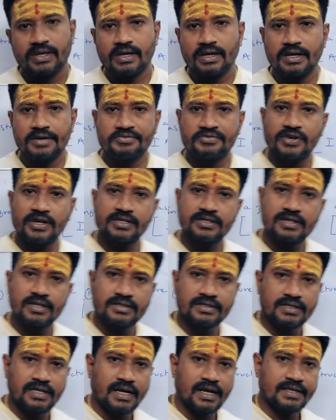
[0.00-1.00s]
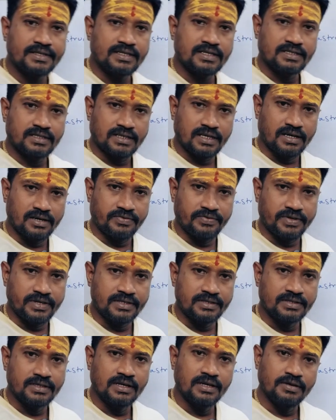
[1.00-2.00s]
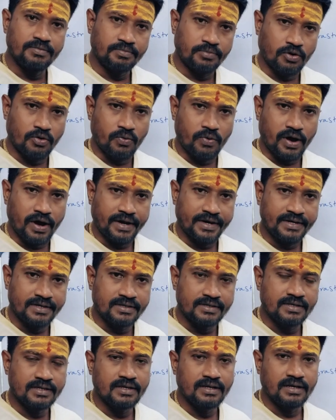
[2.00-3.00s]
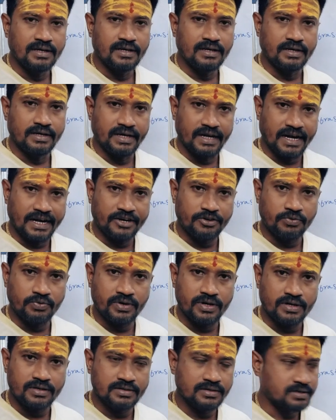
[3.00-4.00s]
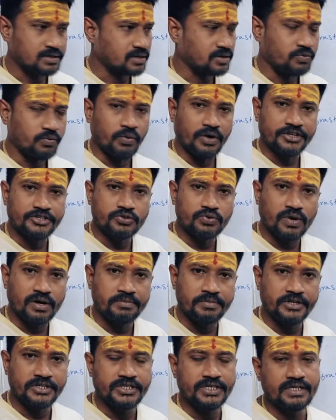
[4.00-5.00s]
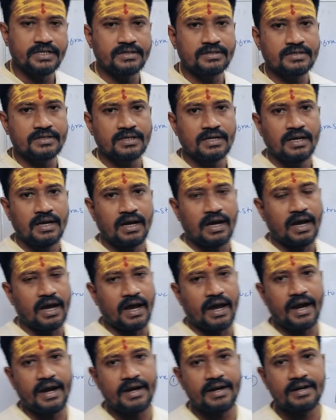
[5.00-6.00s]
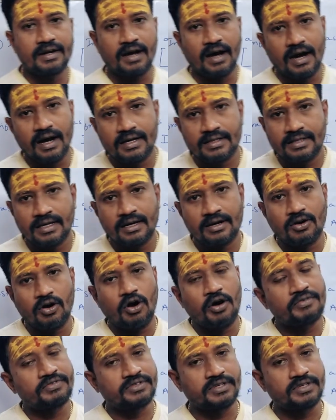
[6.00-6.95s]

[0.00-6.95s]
infrastructure as a service provides networks, virtual machines, and other of